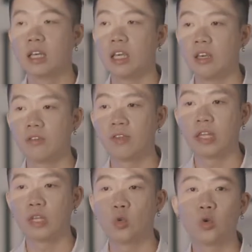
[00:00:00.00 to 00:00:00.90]
if
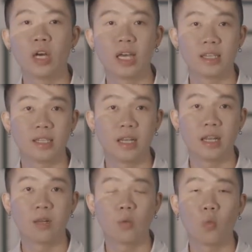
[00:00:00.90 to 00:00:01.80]
they don't
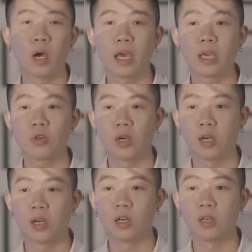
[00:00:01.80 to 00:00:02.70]
understand why you are